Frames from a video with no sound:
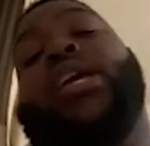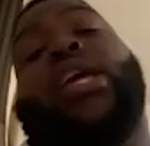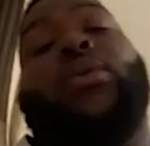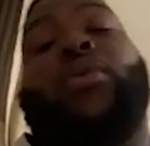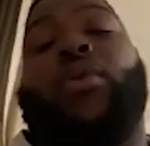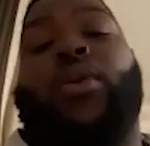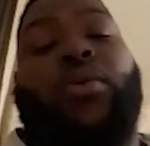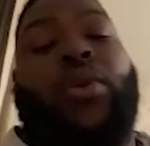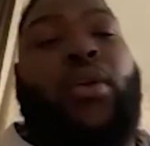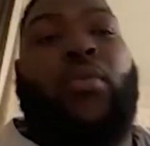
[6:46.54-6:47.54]
and
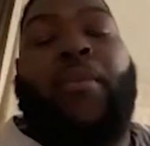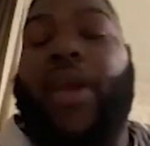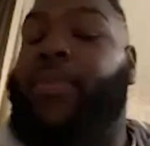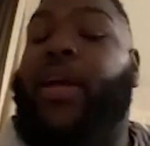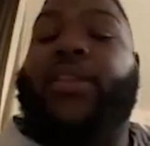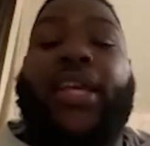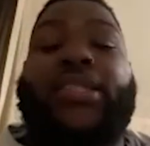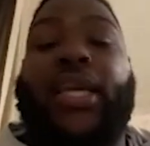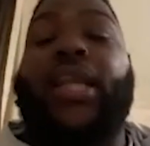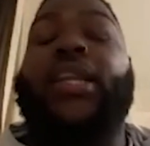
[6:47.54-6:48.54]
we mapped out
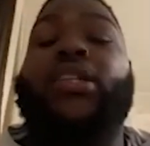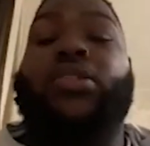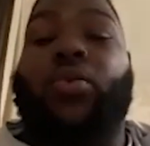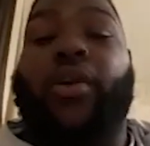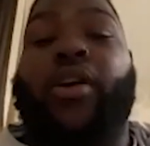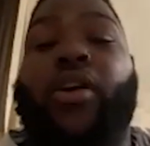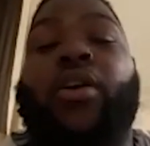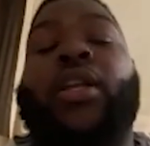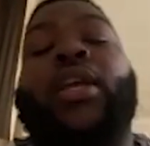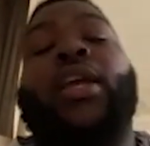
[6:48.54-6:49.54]
things that I need to work
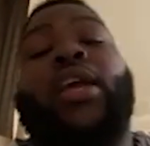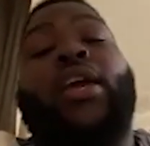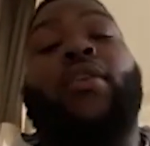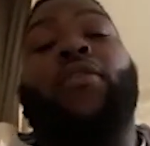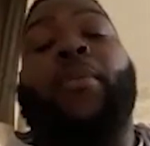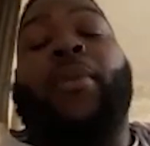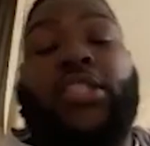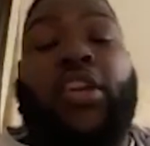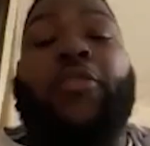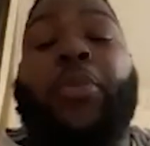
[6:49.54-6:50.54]
on. And for
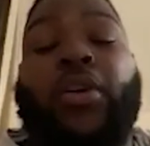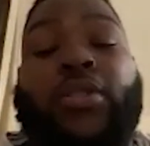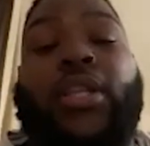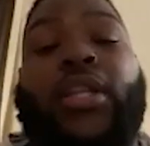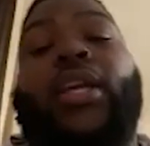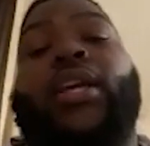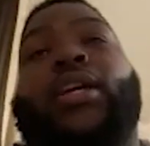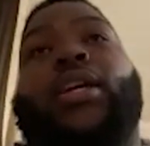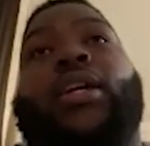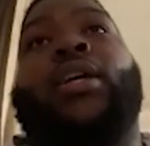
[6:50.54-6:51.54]
myself personally,
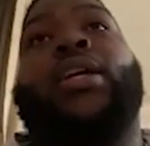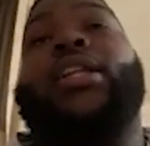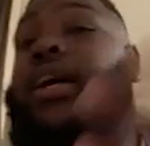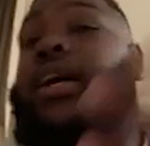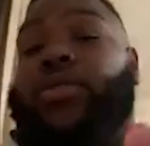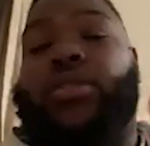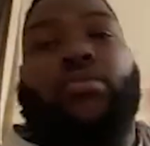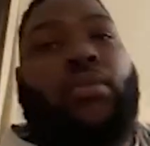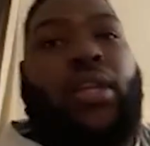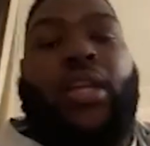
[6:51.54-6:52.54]
that was
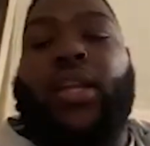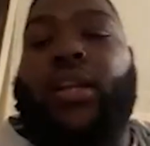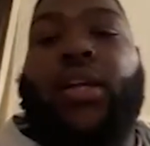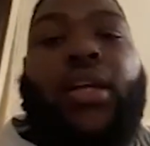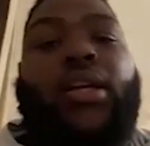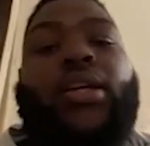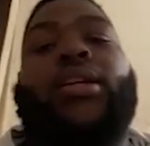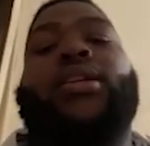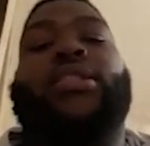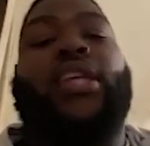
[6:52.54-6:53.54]
another
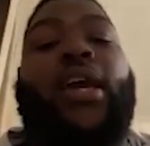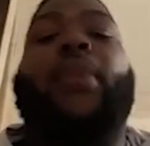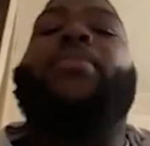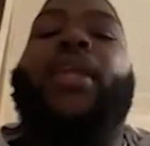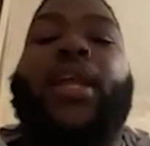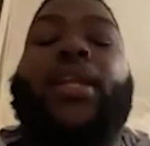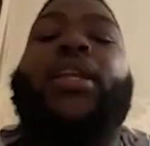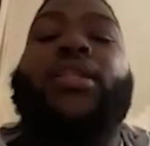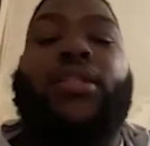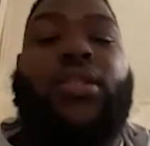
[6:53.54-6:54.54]
tab that I
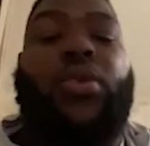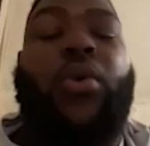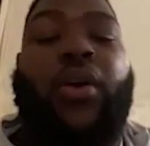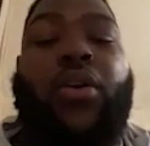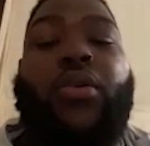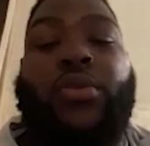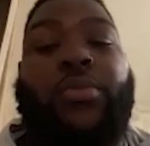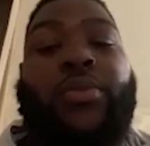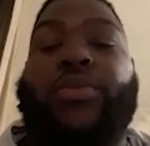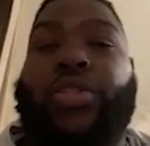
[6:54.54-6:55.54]
needed to work on, was
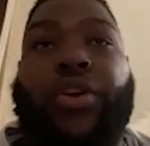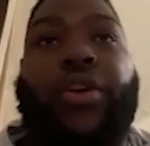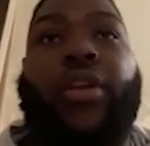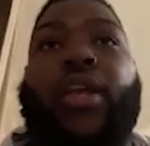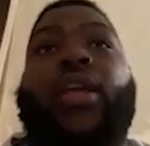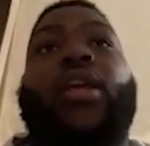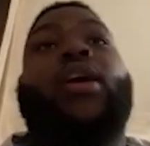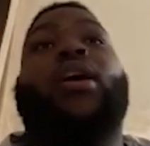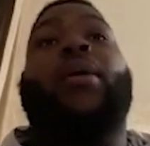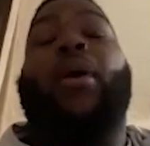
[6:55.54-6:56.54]
my maturity,
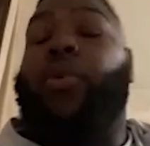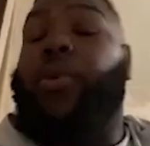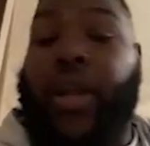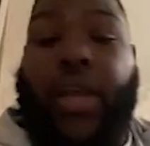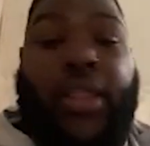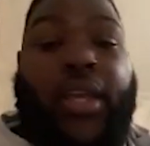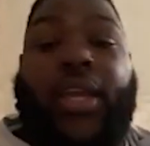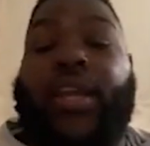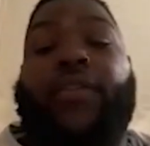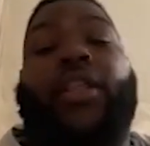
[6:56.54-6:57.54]
my work ethic
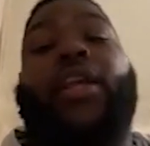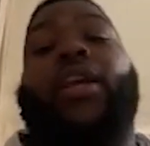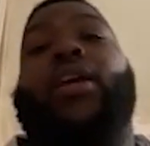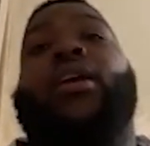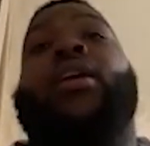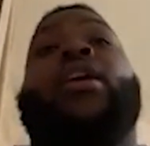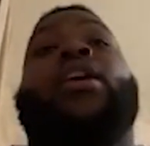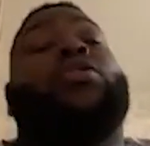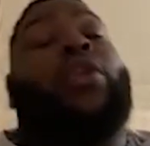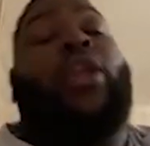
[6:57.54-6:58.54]
and everything. And
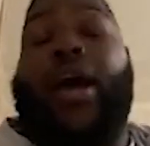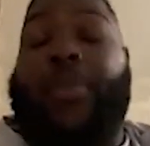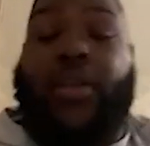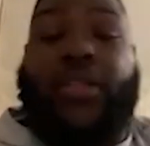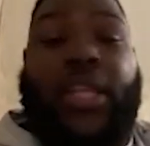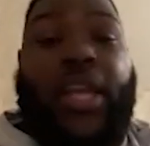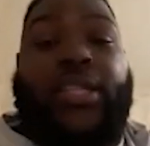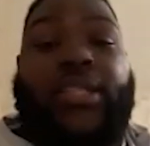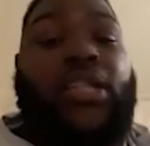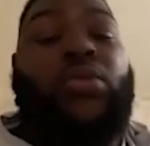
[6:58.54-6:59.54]
during the iPod
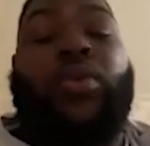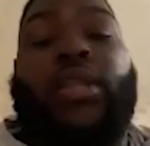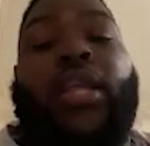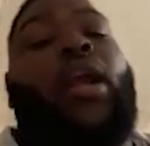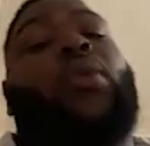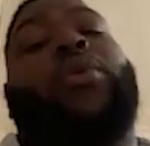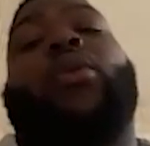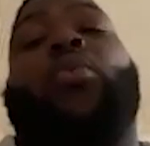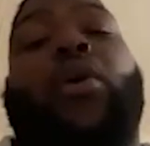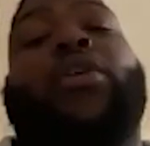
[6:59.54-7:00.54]
stage, that's one thing I
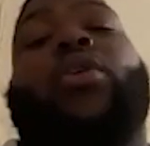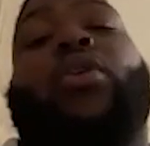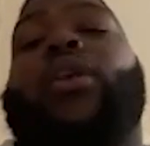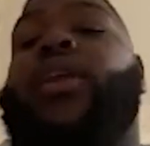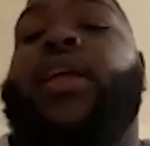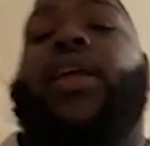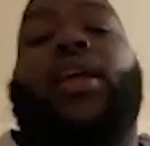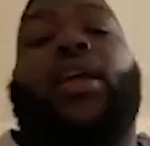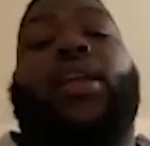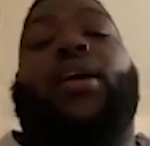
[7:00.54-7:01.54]
really worked on.
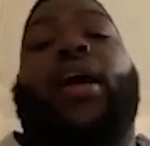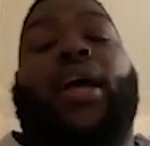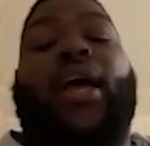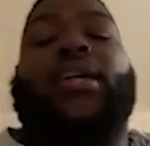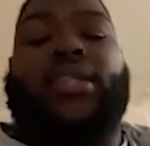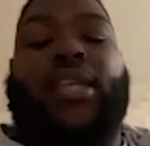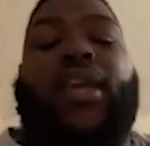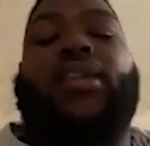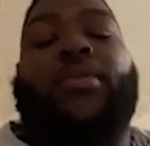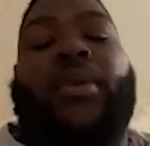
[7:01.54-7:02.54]
And I
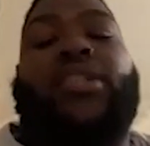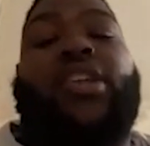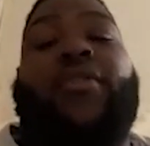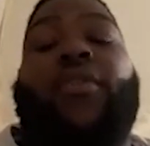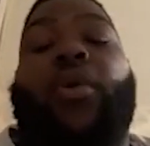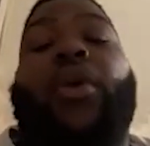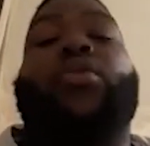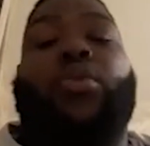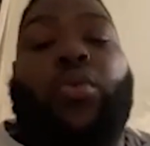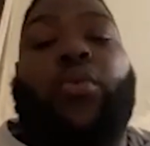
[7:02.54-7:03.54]
say to myself, it went
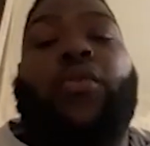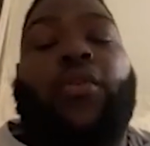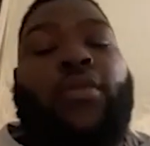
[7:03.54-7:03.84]
through the roof.